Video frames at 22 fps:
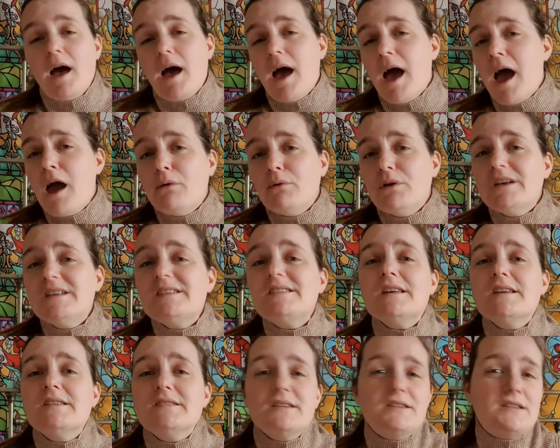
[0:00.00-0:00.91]
Ares
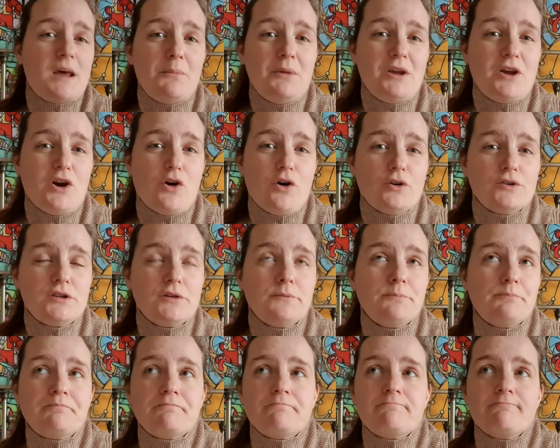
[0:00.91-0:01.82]
is a demigod
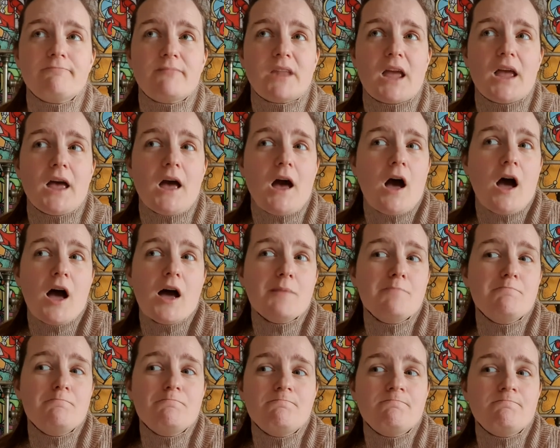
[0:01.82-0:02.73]

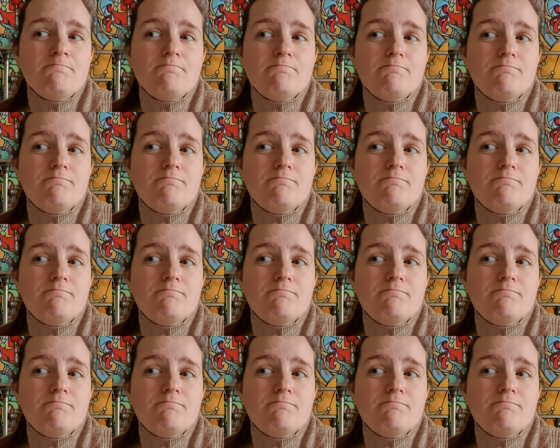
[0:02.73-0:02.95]
um,